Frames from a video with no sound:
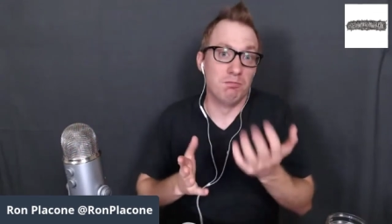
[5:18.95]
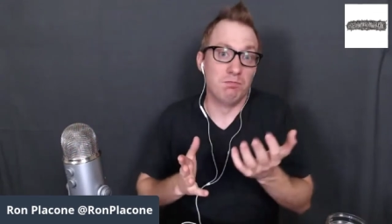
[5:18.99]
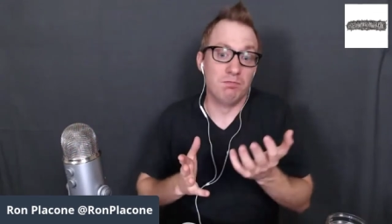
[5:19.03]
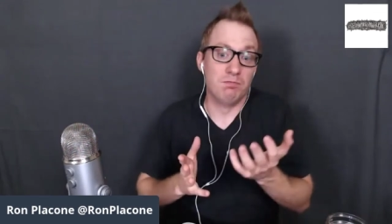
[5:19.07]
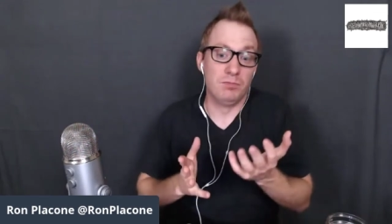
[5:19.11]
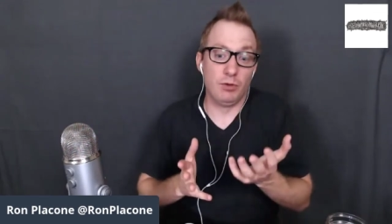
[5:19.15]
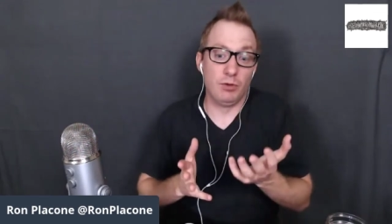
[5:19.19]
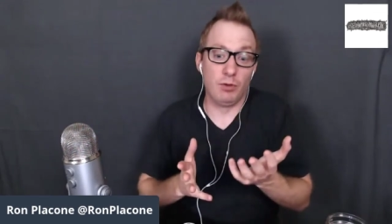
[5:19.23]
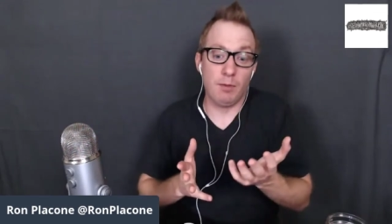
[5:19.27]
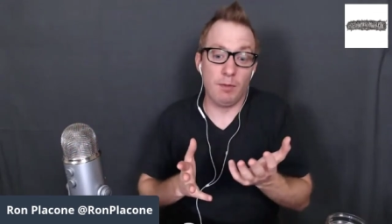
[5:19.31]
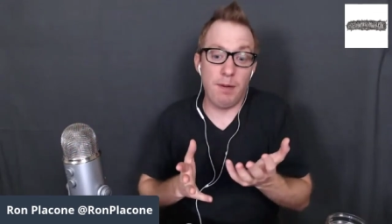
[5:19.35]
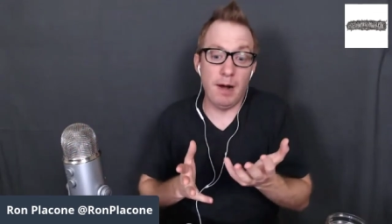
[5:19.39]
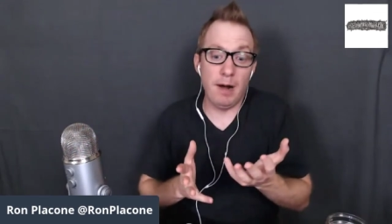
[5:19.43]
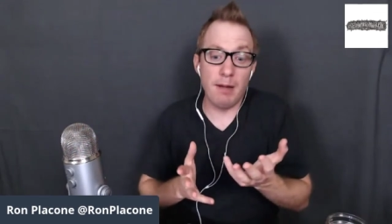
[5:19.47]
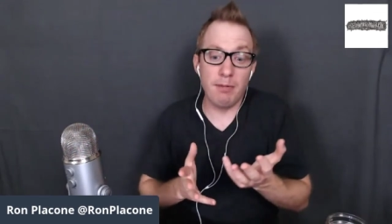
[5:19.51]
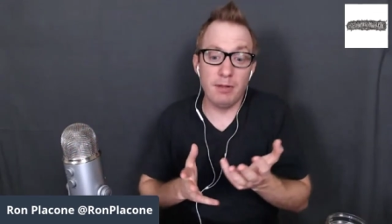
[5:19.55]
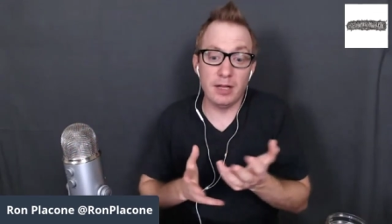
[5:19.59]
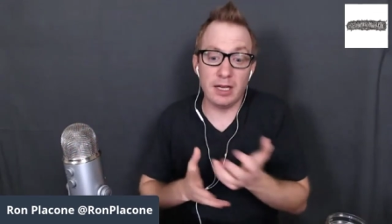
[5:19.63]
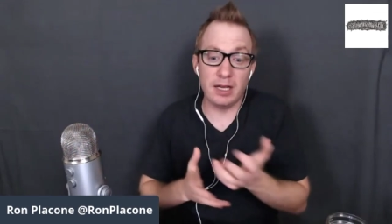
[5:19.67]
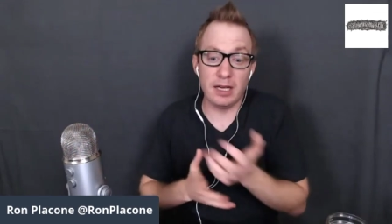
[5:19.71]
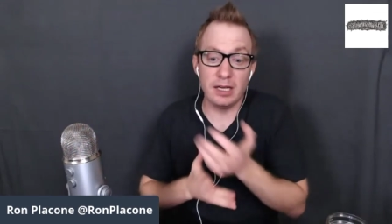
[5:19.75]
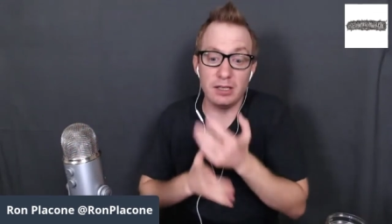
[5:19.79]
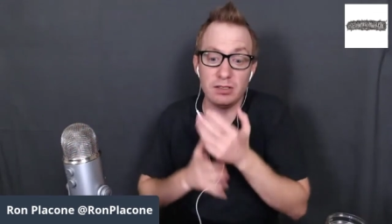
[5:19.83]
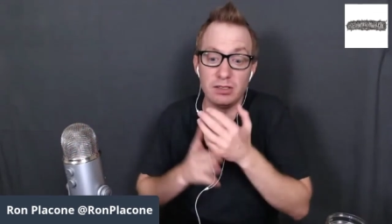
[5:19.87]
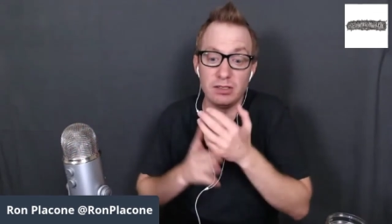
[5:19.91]
The
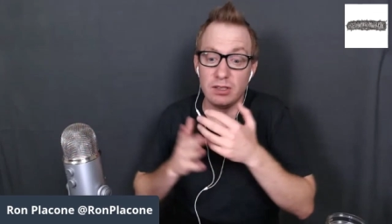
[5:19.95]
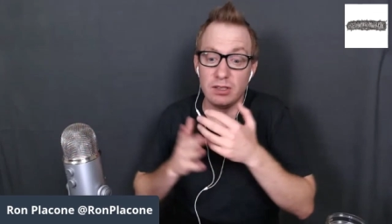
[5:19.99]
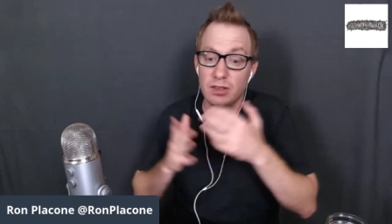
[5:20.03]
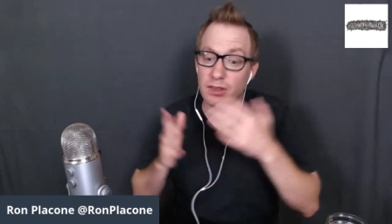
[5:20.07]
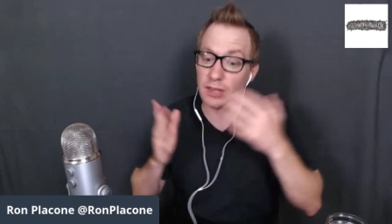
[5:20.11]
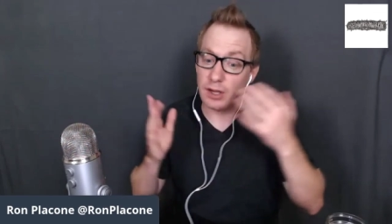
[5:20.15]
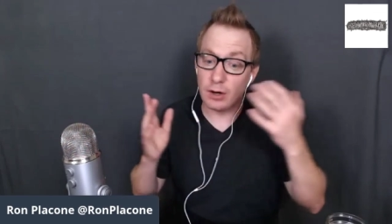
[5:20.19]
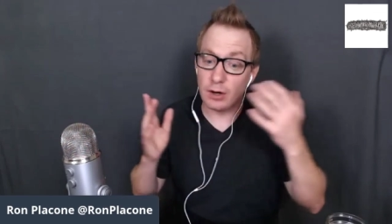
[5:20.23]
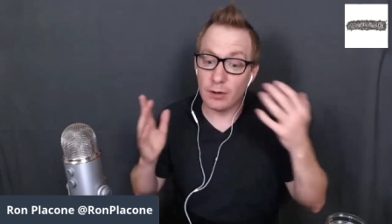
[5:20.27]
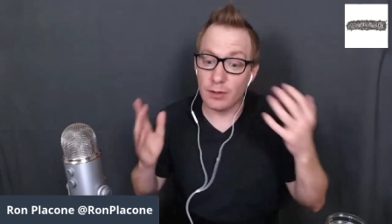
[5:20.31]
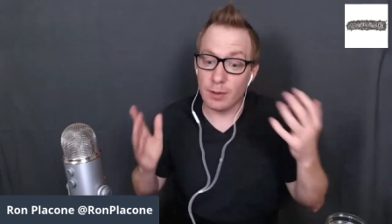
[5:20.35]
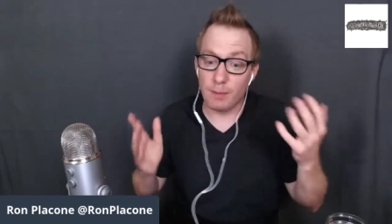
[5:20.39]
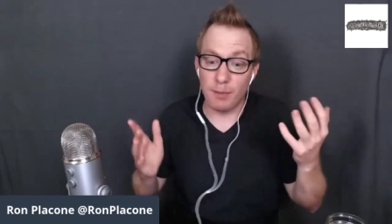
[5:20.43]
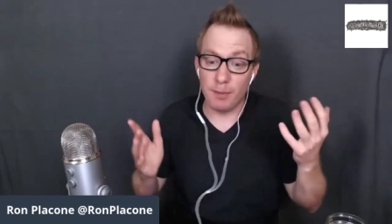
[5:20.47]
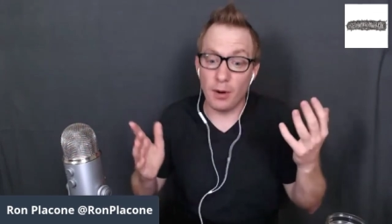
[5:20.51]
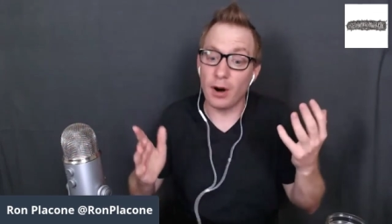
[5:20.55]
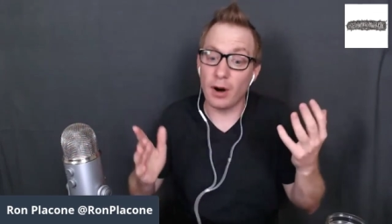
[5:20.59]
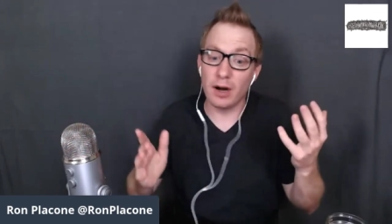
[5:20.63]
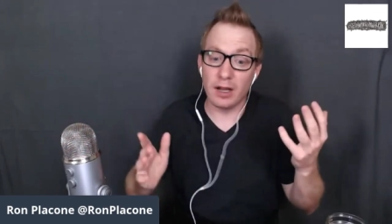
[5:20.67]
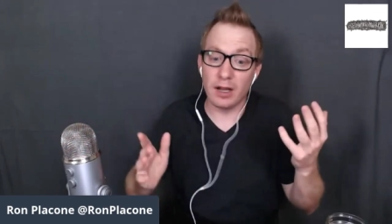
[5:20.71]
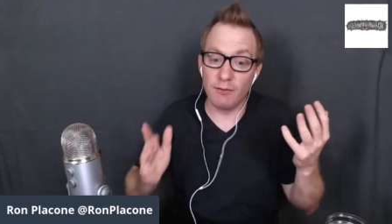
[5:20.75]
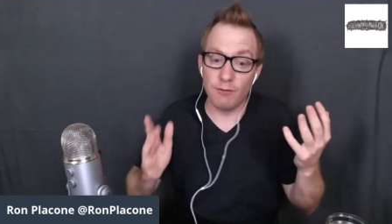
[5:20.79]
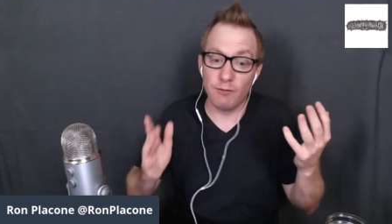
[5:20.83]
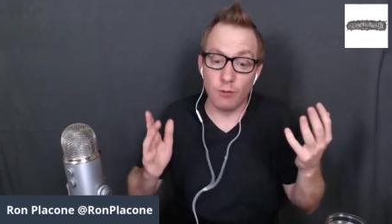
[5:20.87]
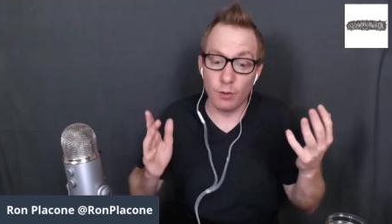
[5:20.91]
Republicans, they're the
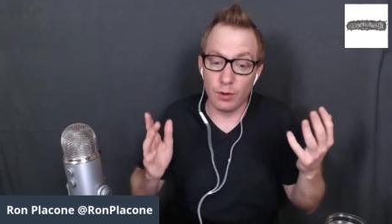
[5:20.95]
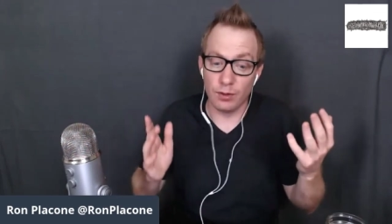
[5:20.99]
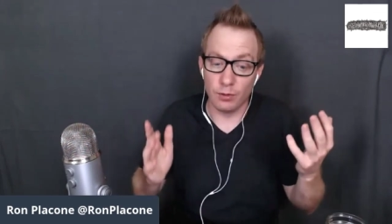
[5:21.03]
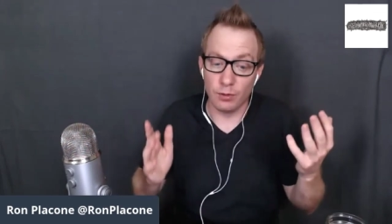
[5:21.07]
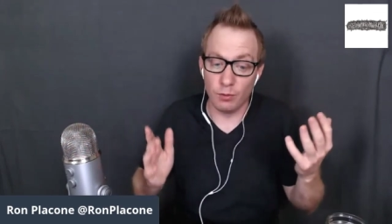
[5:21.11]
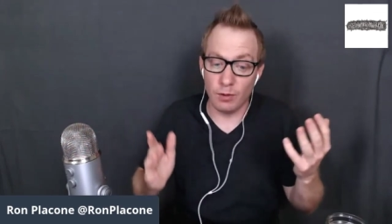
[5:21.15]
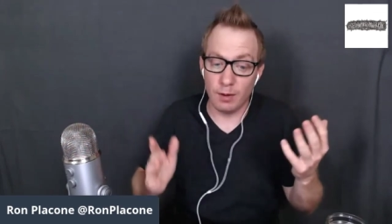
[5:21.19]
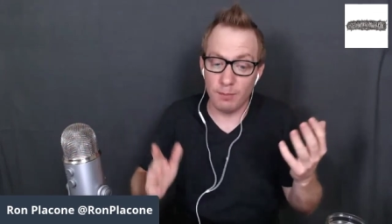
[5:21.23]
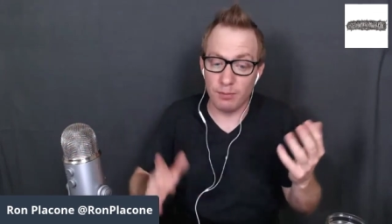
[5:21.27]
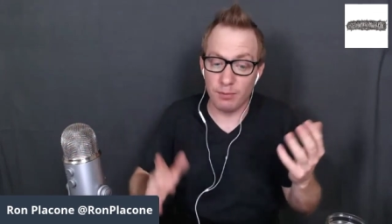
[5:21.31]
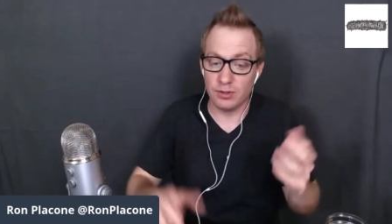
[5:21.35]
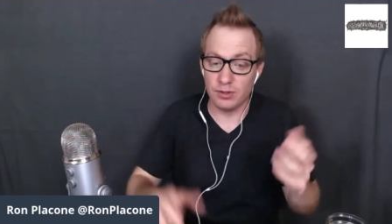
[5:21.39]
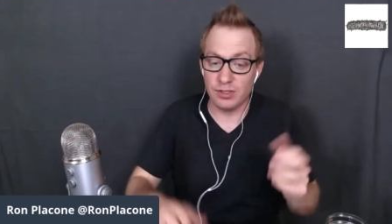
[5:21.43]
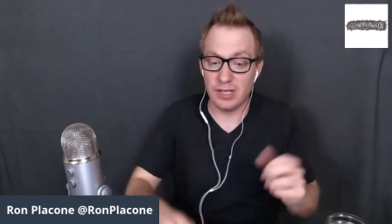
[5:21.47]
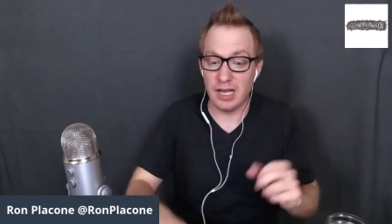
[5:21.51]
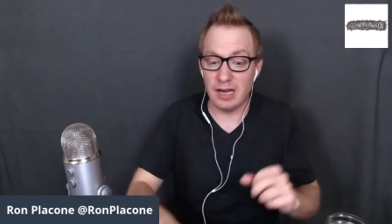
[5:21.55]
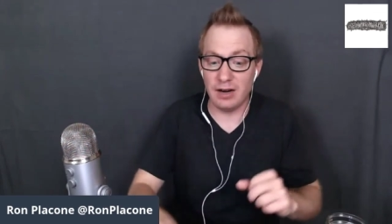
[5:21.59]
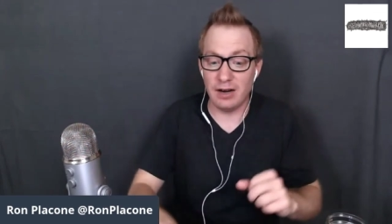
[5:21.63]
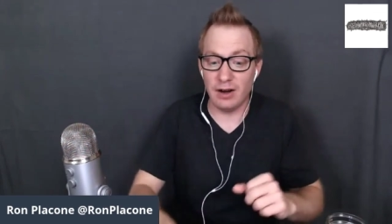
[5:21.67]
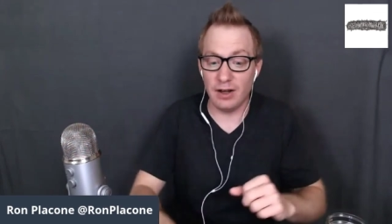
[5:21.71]
party for the 1%